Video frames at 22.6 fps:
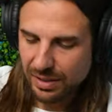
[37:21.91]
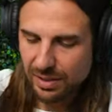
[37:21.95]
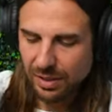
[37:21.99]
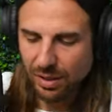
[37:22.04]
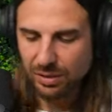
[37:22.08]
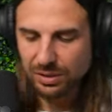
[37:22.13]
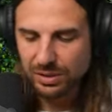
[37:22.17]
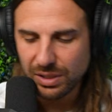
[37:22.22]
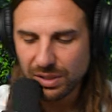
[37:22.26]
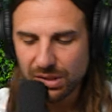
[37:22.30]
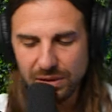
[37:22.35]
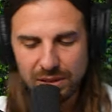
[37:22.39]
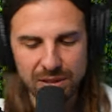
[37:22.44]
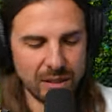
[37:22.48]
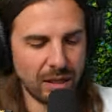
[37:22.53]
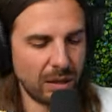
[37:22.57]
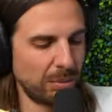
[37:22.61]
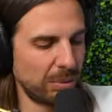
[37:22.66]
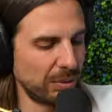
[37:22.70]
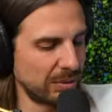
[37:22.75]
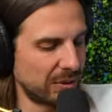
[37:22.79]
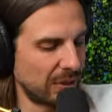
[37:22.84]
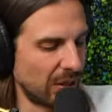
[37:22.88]
Those are the
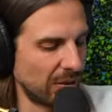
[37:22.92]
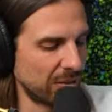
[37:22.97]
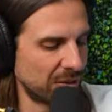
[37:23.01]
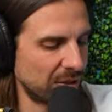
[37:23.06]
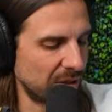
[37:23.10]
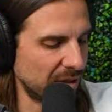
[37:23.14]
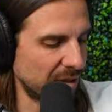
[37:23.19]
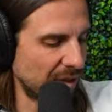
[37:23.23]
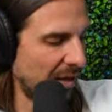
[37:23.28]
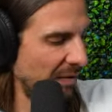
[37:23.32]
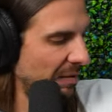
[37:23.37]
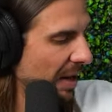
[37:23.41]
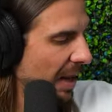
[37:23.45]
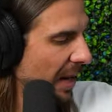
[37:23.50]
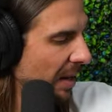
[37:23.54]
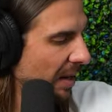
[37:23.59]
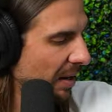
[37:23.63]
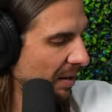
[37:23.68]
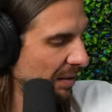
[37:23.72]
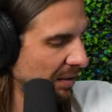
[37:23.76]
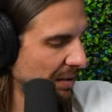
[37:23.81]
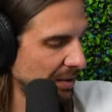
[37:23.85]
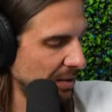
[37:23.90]
double doses I've had
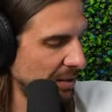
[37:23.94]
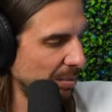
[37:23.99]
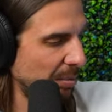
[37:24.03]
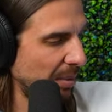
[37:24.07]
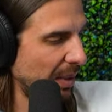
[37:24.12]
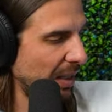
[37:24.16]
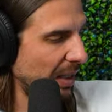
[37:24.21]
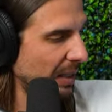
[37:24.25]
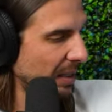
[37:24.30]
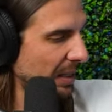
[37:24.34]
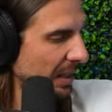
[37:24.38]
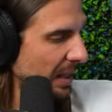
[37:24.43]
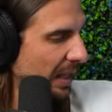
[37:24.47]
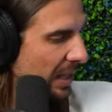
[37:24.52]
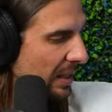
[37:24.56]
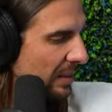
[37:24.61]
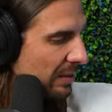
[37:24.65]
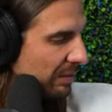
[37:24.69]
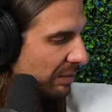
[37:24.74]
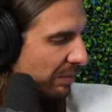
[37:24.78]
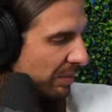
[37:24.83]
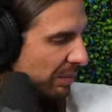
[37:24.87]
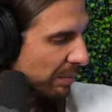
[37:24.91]
on display the
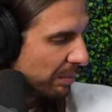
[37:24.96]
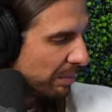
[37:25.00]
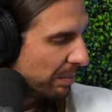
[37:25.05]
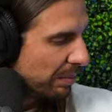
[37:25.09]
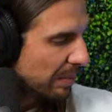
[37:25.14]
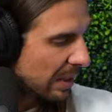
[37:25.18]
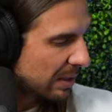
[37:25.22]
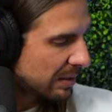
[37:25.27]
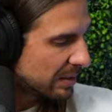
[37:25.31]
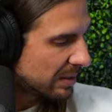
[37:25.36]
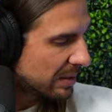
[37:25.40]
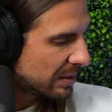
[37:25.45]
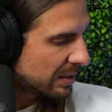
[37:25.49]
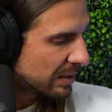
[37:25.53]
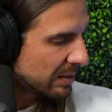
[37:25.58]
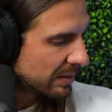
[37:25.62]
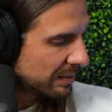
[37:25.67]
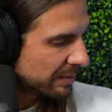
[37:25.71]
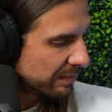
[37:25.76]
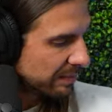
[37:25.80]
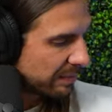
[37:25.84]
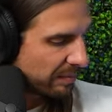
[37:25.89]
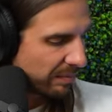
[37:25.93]
last few months.
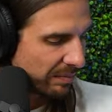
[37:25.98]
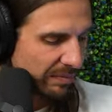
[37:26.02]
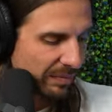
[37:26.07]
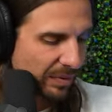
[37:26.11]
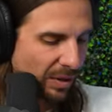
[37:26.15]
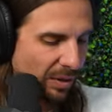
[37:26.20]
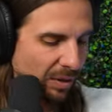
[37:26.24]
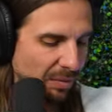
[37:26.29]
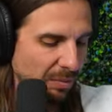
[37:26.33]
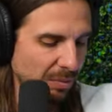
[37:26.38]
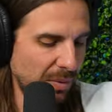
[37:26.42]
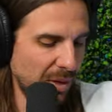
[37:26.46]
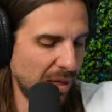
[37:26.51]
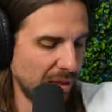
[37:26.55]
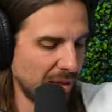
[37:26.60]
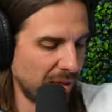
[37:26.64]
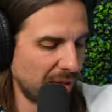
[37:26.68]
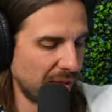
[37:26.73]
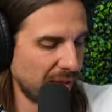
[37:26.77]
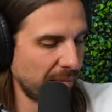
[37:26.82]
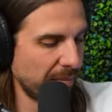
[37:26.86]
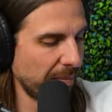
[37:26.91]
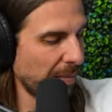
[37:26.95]
Or
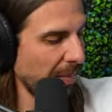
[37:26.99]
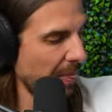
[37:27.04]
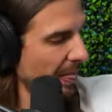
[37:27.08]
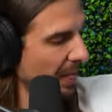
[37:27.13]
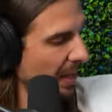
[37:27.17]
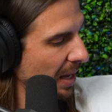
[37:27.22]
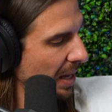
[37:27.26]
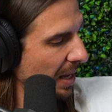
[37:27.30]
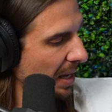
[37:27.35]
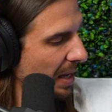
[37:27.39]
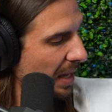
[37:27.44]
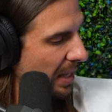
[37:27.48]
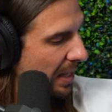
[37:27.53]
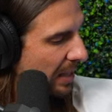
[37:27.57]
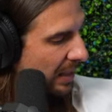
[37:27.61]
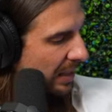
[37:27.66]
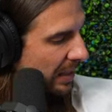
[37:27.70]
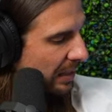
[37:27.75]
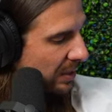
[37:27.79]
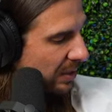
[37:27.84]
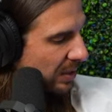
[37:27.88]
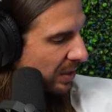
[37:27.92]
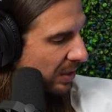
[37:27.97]
month.
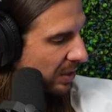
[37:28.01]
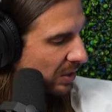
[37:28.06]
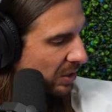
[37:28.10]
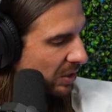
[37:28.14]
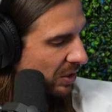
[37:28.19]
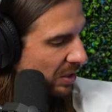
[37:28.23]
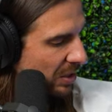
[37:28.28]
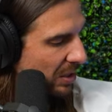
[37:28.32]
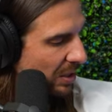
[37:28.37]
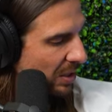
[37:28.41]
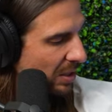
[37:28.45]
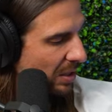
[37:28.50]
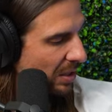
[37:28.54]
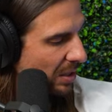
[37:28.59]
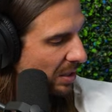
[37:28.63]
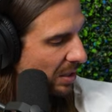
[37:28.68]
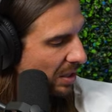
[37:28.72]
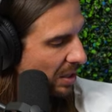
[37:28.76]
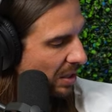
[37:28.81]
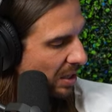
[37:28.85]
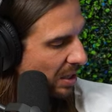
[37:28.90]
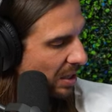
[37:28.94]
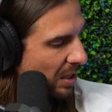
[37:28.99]
This is
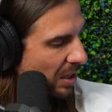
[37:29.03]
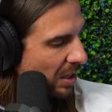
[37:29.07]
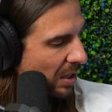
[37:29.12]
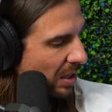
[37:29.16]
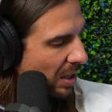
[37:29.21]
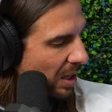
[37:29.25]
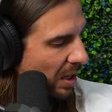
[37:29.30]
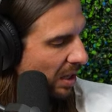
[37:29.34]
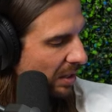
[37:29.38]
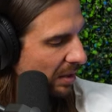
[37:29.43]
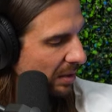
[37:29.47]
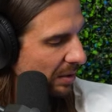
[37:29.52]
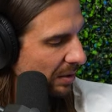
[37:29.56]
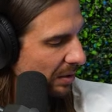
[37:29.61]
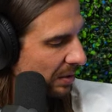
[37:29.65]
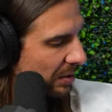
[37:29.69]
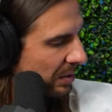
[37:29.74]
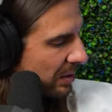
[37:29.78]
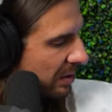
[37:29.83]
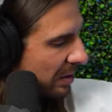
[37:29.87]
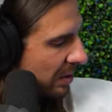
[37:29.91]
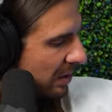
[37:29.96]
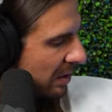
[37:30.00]

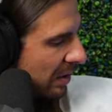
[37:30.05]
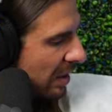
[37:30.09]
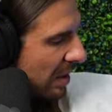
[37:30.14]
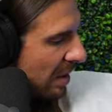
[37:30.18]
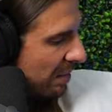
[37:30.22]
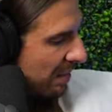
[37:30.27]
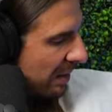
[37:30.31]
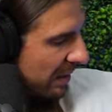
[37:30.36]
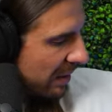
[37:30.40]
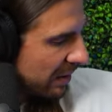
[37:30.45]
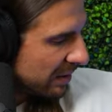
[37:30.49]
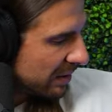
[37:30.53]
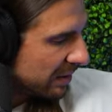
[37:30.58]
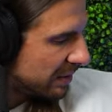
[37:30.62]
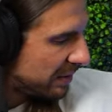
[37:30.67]
Colors Gummy.